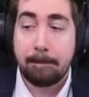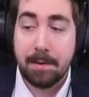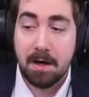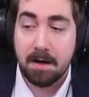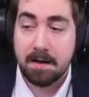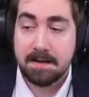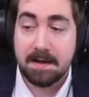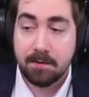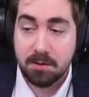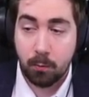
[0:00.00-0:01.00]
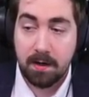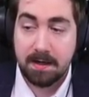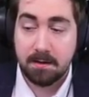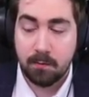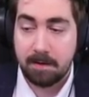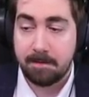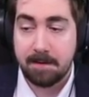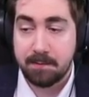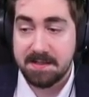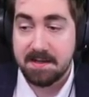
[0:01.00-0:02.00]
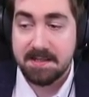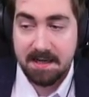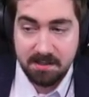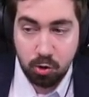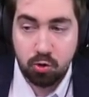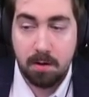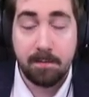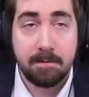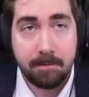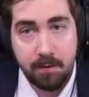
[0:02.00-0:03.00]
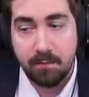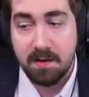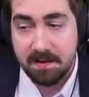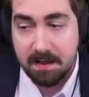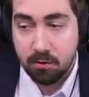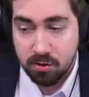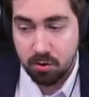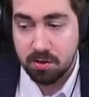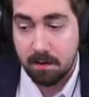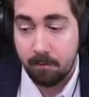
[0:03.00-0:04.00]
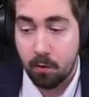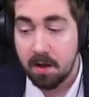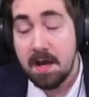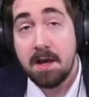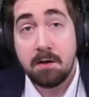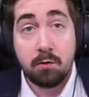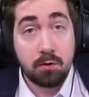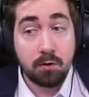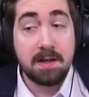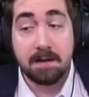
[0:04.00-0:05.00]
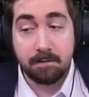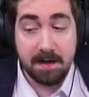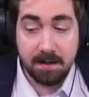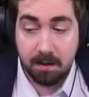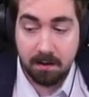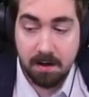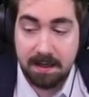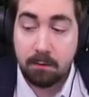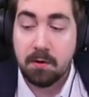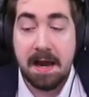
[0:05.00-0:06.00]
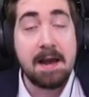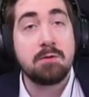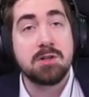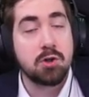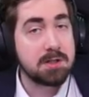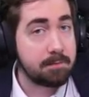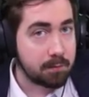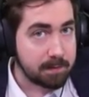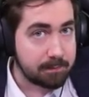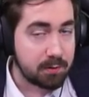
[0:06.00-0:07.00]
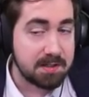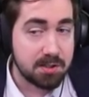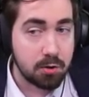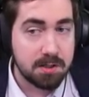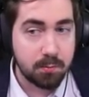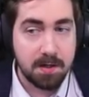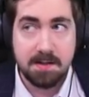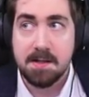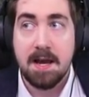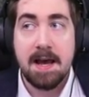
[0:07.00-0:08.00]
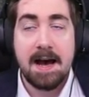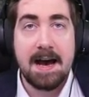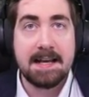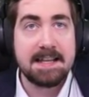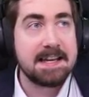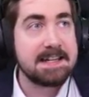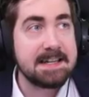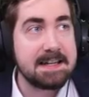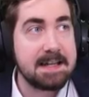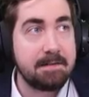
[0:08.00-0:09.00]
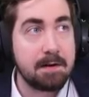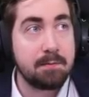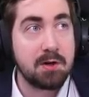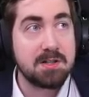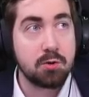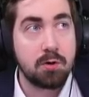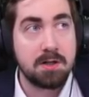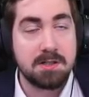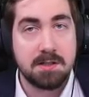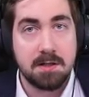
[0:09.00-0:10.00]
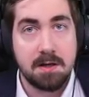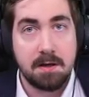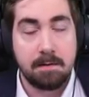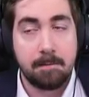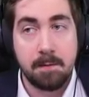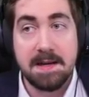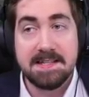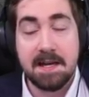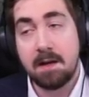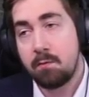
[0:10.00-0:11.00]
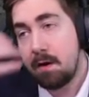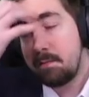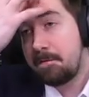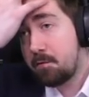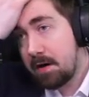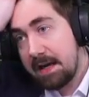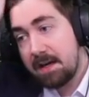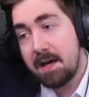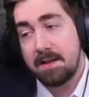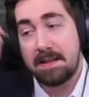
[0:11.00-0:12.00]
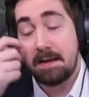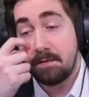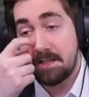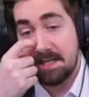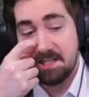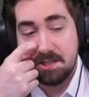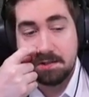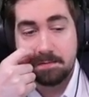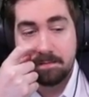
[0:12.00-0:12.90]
but they have a 20, 25% chance to drop from the thing you're searching for. You could get very unlucky. When I was searching for my Breachlords one, I think I did 11 Breachlords for my second one before I got the invitation.